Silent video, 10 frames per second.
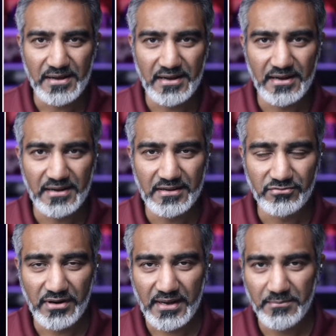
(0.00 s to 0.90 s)

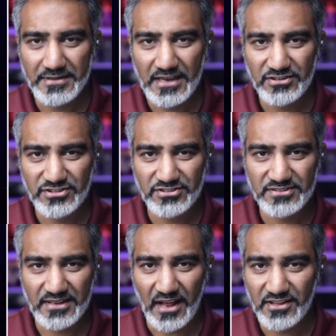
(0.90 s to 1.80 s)
recommendations
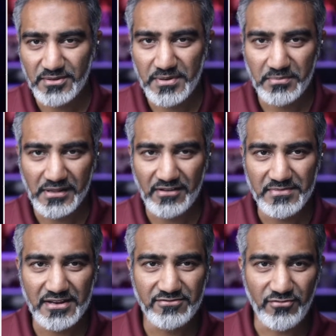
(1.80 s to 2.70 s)
that other people have
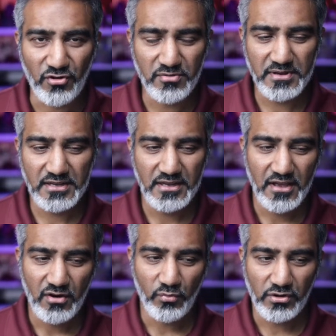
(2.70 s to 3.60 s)
made for me?
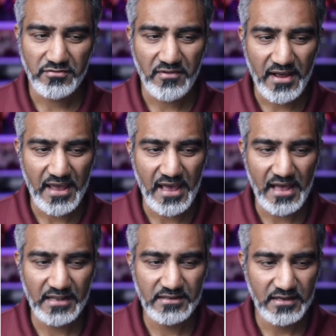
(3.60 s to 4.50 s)
What if I
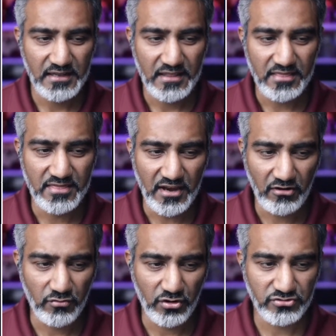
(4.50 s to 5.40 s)
had
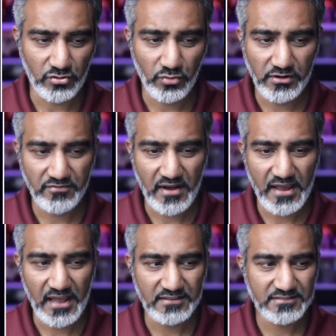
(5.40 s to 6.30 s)
their voice, or what if I
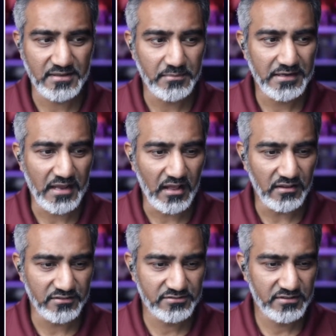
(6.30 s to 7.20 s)
had somebody
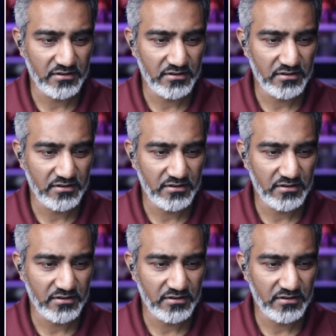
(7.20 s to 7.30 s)
else